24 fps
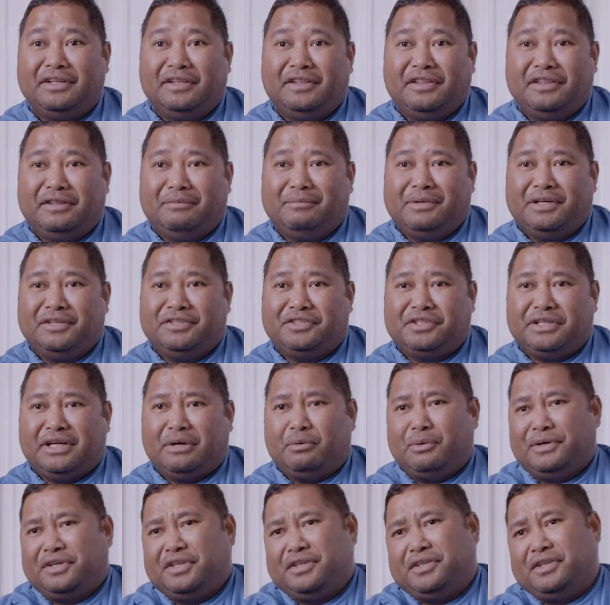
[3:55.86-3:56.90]
the military, I
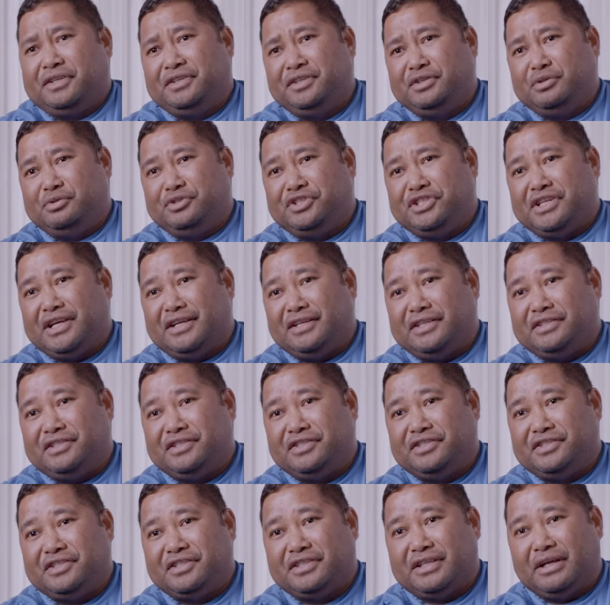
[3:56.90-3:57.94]
wanted a new
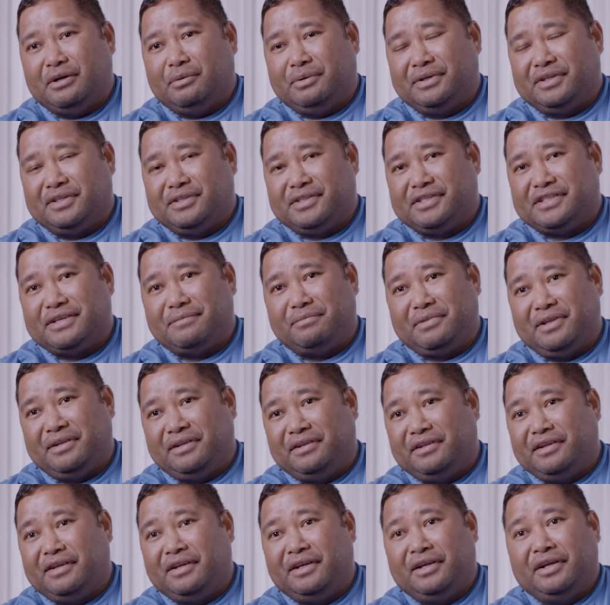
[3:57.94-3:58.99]
challenge. I wanted something
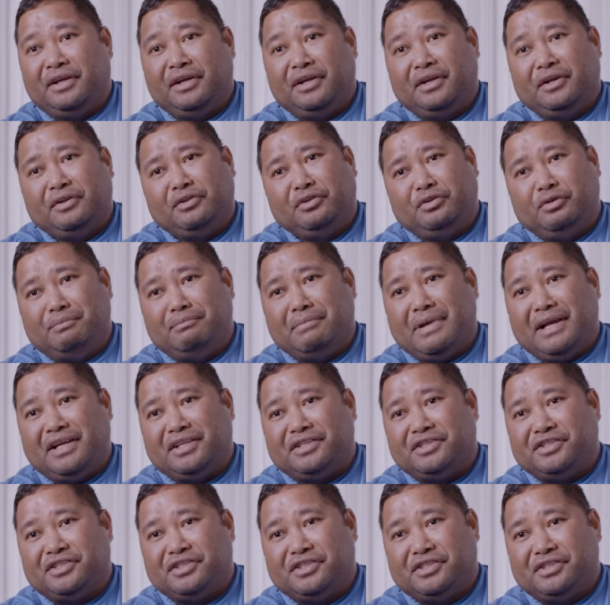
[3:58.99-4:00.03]
to
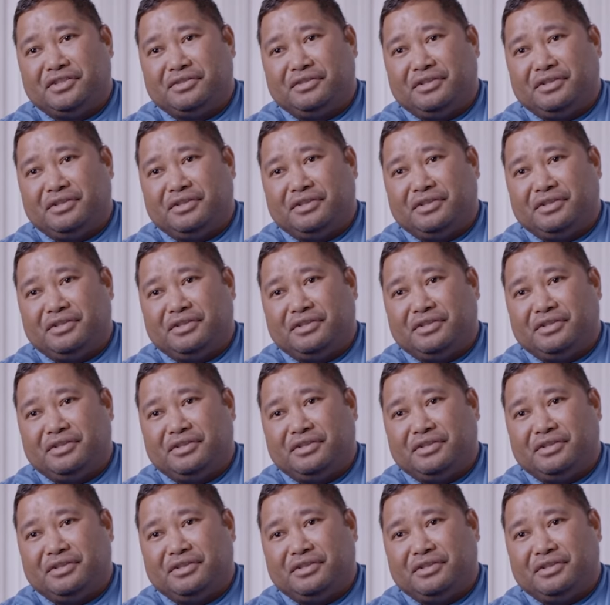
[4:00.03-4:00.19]
match